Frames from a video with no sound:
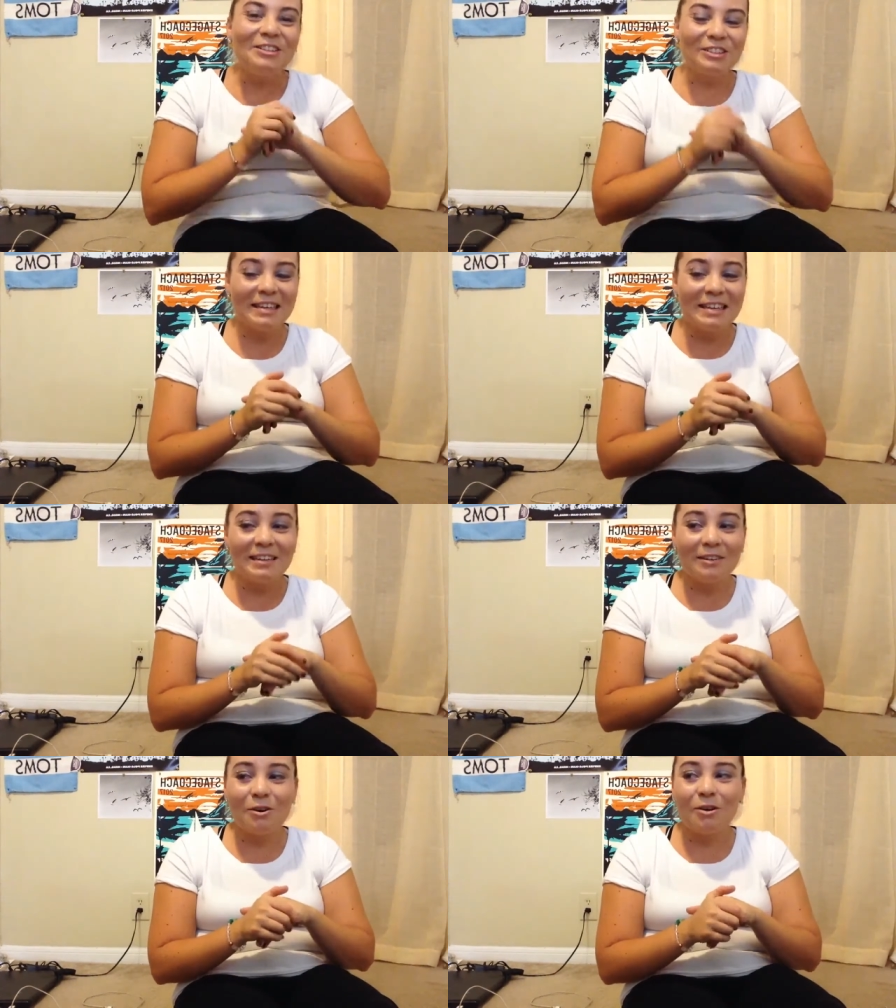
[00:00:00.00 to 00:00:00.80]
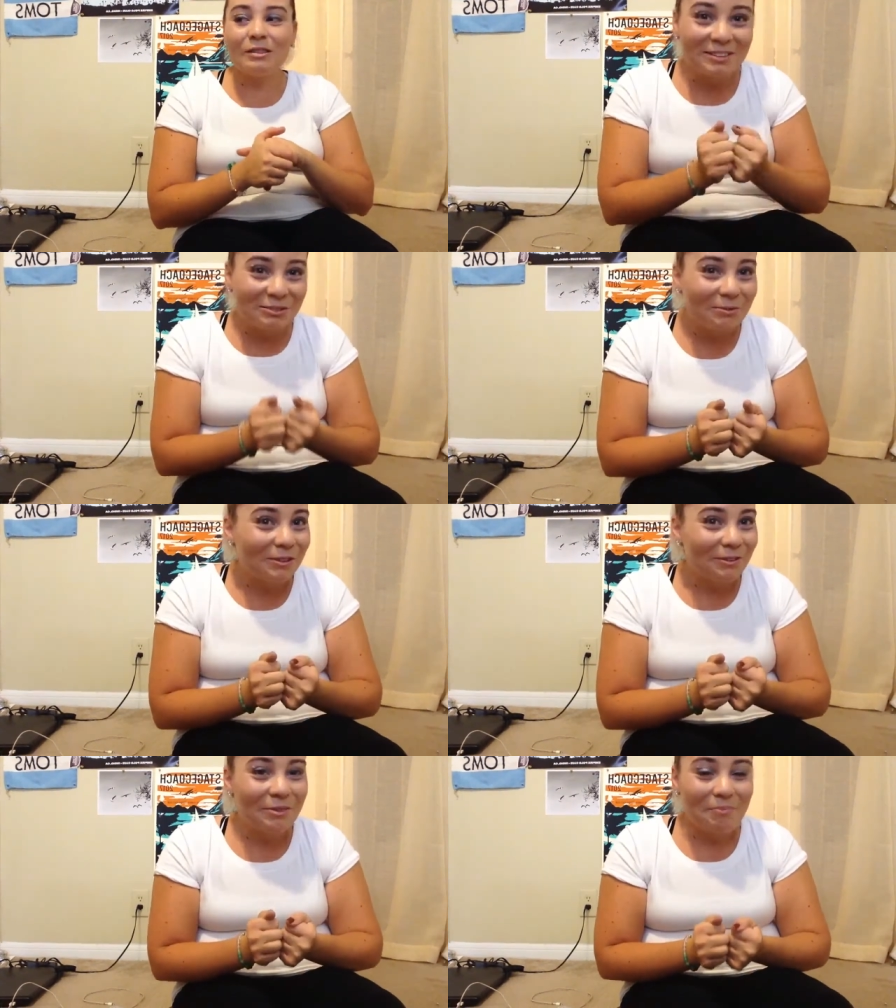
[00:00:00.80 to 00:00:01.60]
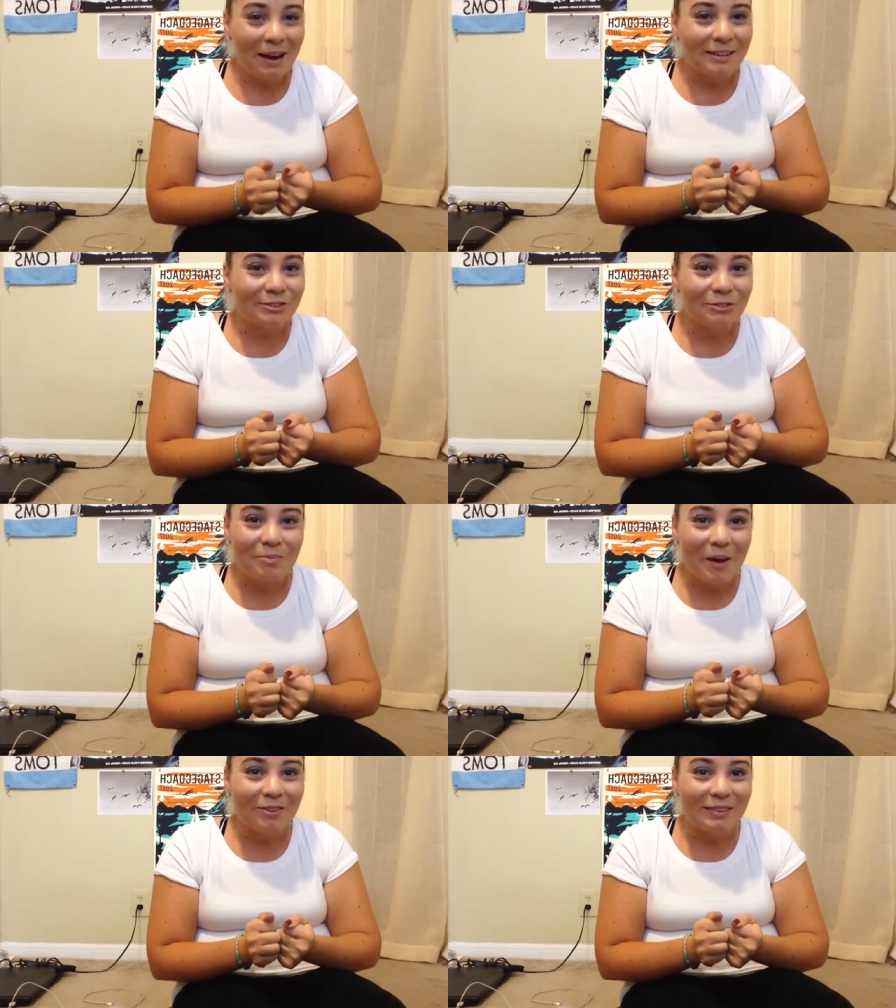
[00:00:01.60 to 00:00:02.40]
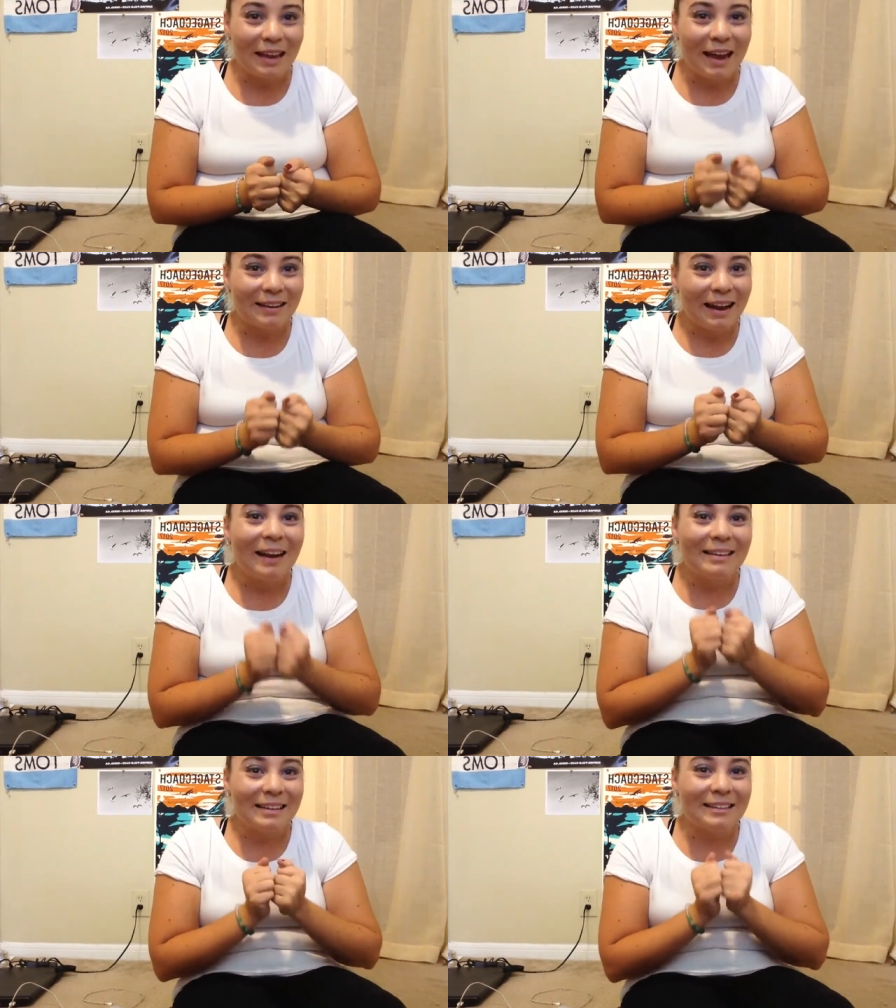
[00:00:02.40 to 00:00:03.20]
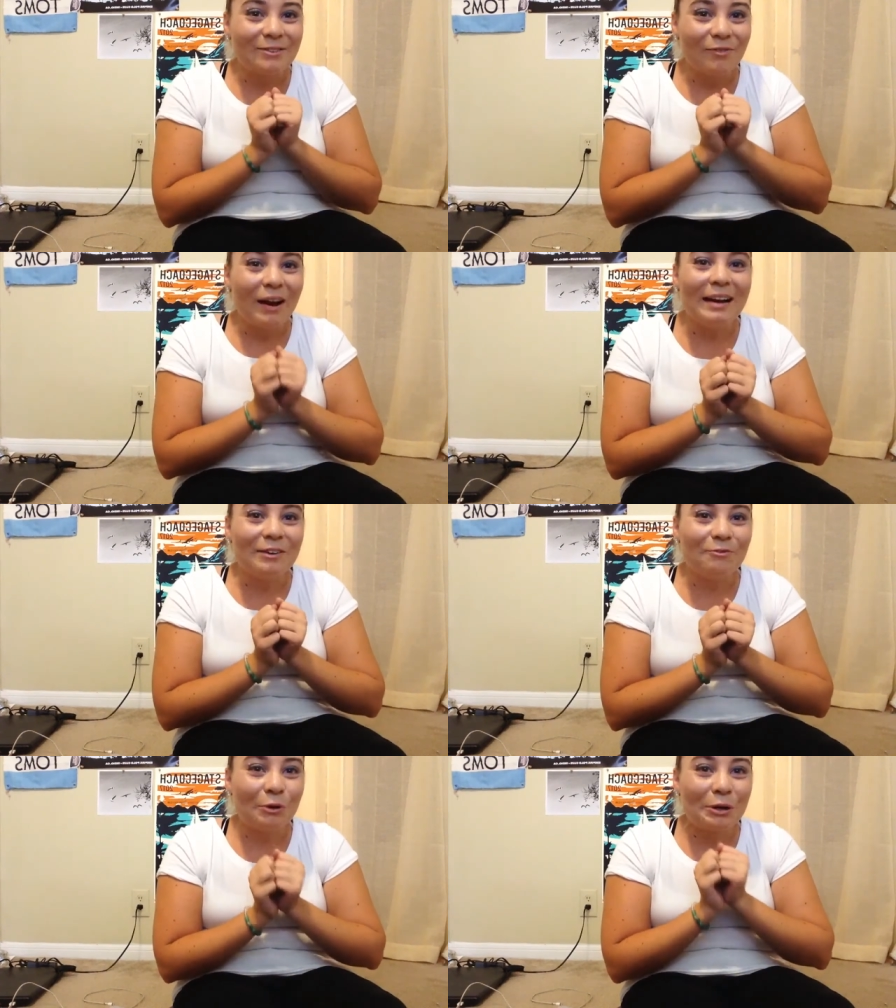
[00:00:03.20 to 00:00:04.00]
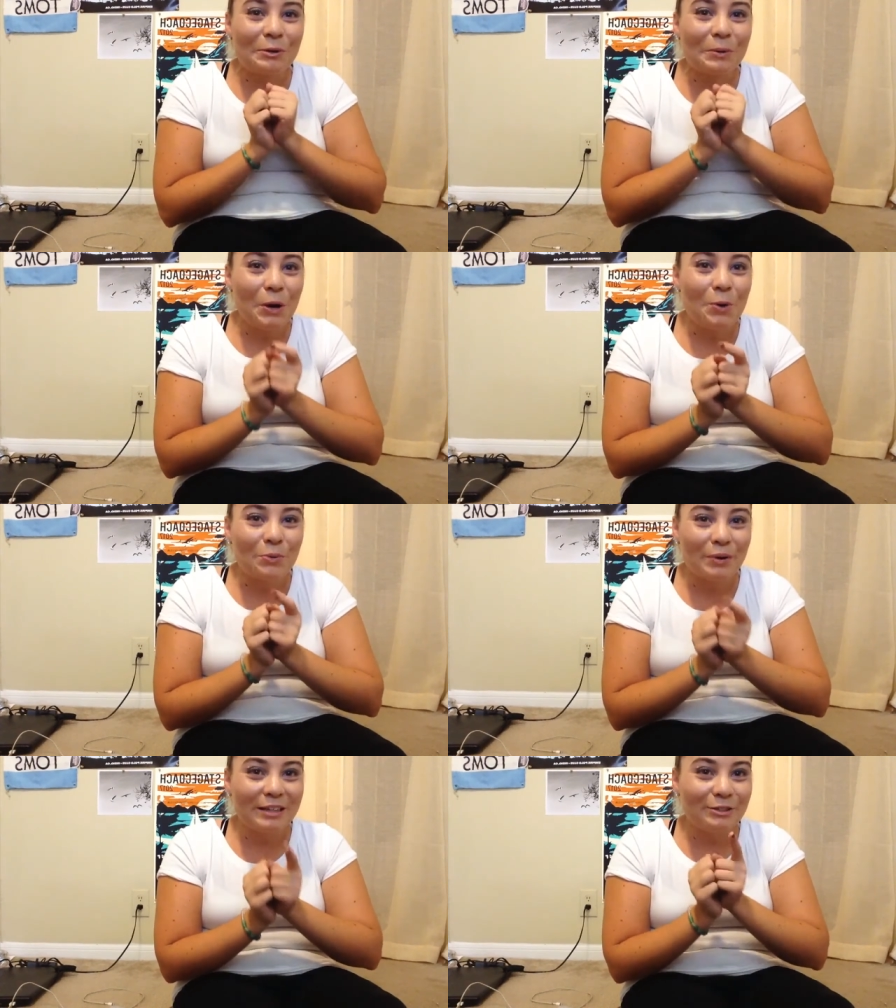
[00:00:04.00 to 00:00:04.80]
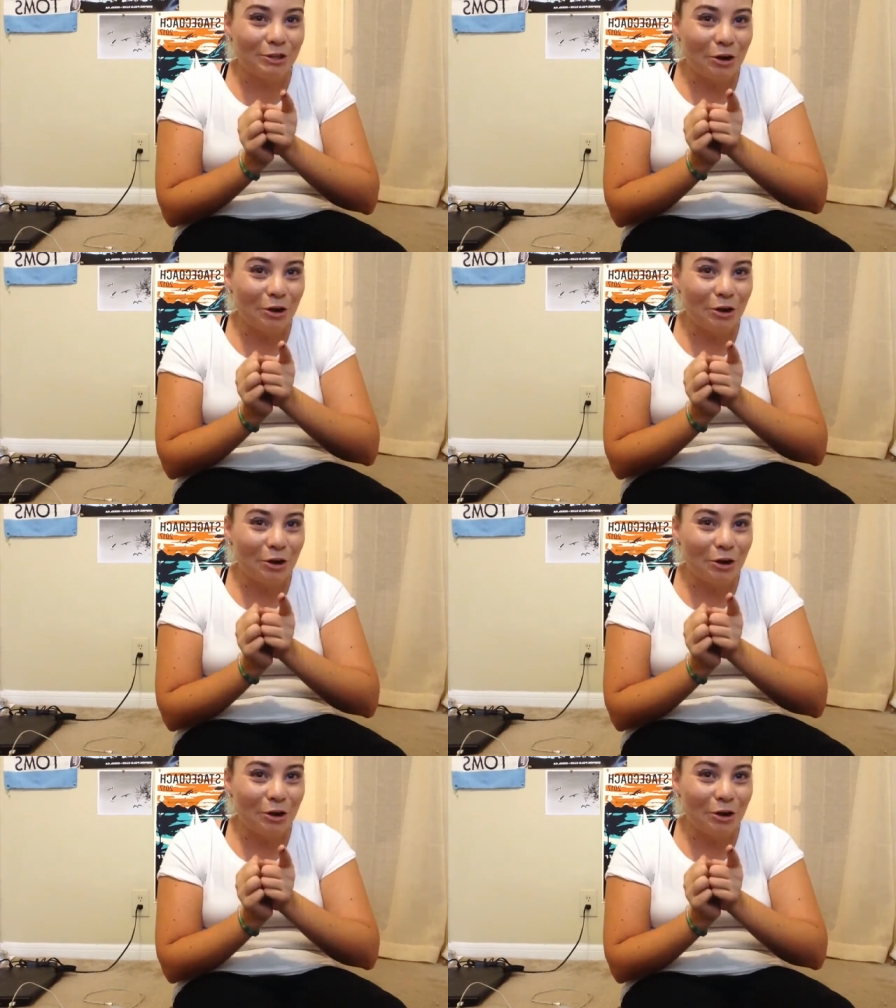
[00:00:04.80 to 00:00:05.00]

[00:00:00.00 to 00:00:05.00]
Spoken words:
She knows. I just want to remind you about that. God is fighting for you. Go read